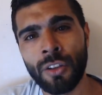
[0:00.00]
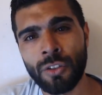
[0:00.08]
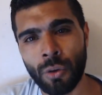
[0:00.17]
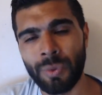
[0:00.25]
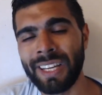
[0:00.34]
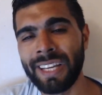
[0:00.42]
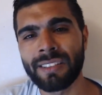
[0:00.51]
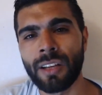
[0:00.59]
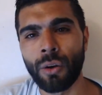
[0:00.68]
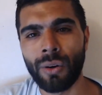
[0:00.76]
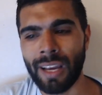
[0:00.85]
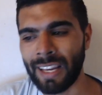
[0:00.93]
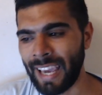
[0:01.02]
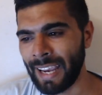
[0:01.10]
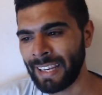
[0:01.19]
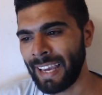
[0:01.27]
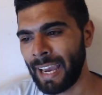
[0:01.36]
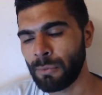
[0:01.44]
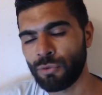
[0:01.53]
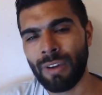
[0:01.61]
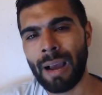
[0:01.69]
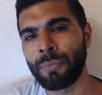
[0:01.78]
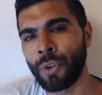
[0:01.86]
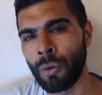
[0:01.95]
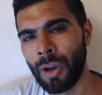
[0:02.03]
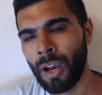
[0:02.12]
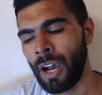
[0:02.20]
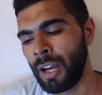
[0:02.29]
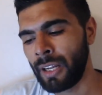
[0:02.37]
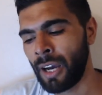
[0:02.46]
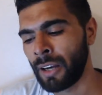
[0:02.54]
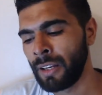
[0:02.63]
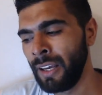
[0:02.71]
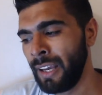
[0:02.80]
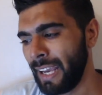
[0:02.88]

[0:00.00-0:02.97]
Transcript: So we need to look at getting games wrapped up early on